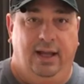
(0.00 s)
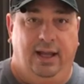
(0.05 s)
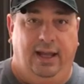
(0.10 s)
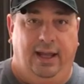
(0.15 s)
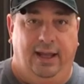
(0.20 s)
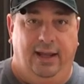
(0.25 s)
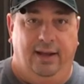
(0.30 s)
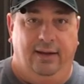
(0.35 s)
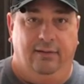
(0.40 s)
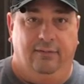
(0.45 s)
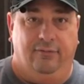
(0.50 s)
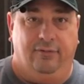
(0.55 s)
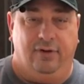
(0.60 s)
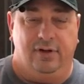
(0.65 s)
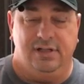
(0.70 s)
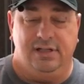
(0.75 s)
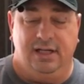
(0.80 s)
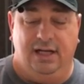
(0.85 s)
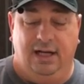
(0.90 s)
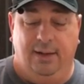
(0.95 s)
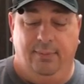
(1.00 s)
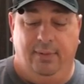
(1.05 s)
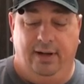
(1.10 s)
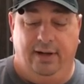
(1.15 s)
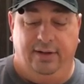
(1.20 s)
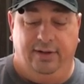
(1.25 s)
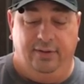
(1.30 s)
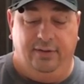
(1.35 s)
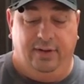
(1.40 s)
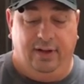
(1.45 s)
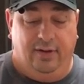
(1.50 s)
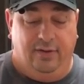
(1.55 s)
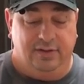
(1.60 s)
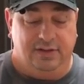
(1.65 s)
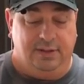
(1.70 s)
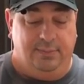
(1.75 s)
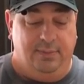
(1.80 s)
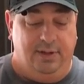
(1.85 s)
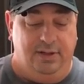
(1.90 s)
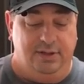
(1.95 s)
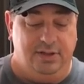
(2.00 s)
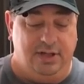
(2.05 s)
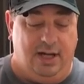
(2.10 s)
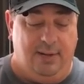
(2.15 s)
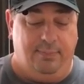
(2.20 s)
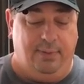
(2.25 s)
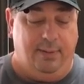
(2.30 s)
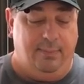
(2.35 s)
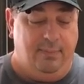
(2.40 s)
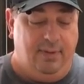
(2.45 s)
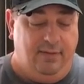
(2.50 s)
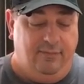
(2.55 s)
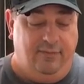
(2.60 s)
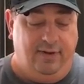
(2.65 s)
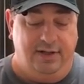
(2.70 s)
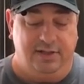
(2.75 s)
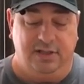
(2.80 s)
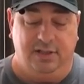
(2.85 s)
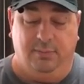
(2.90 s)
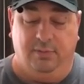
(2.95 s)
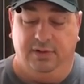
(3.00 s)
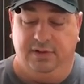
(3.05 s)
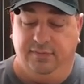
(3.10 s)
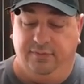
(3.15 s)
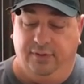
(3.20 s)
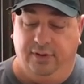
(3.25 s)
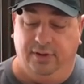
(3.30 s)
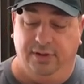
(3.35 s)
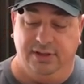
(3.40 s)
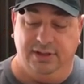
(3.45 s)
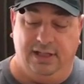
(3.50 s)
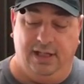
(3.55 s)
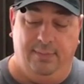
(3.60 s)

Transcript: And first thing I'm going to do though is I'm going to chop up my vegetables first.